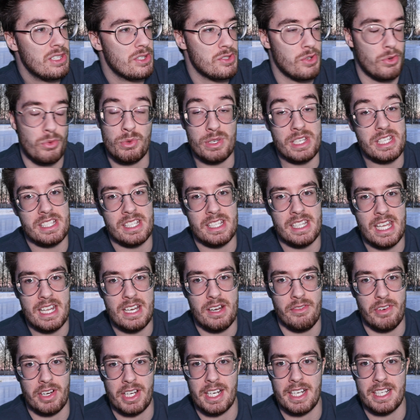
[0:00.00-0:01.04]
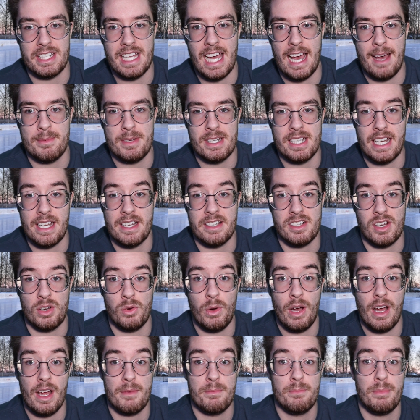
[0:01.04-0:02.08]
there's a reason they never got adapted NHL
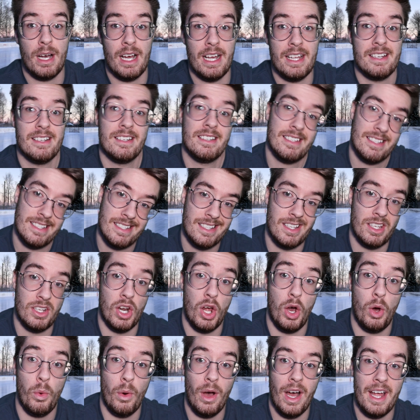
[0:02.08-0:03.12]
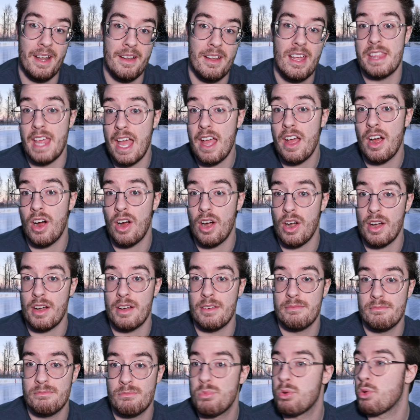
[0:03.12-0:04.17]
wide. But you know what? They
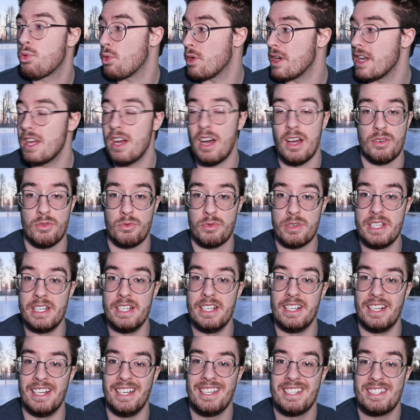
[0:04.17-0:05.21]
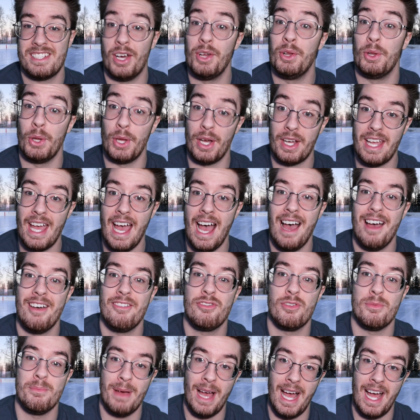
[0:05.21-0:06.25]
are pretty unreal to look at
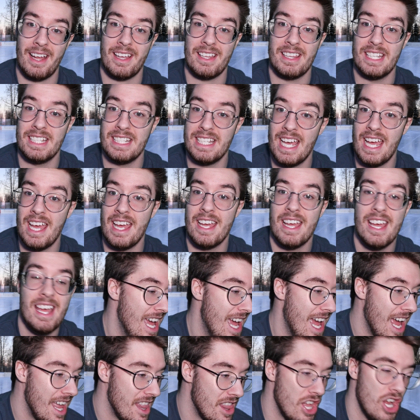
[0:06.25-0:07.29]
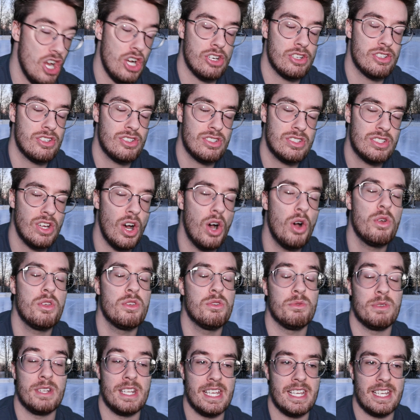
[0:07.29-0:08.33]
from back in the day. And they're so
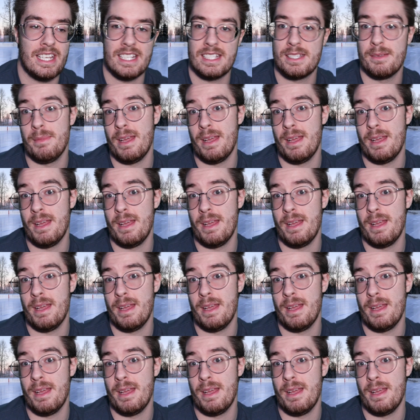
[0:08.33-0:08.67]
unique, it's